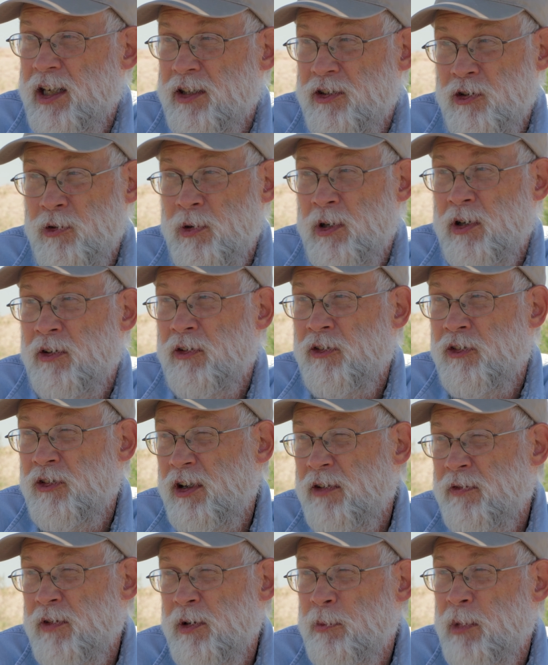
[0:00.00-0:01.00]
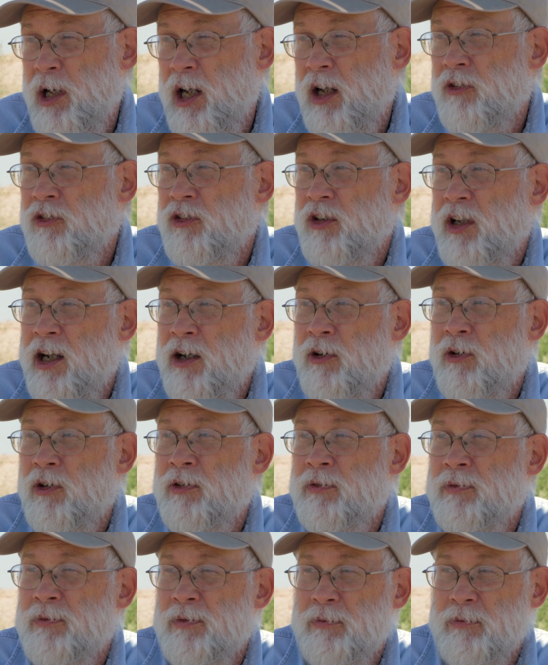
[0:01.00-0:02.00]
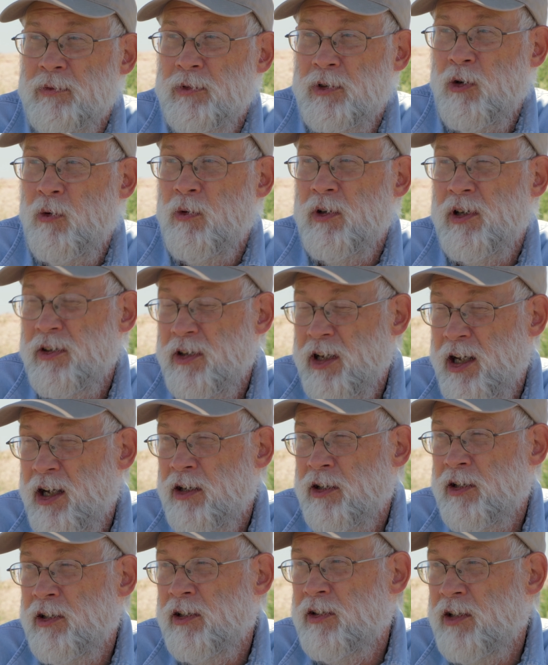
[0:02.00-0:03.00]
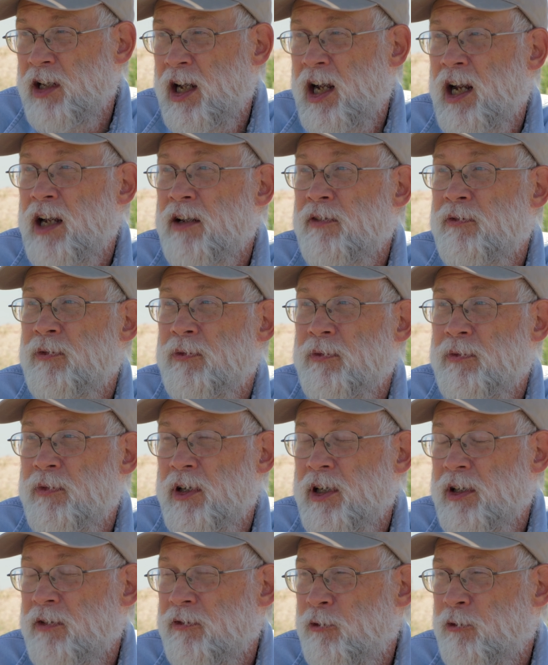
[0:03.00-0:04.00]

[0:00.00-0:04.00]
at 270 miles an hour going down in a dive, the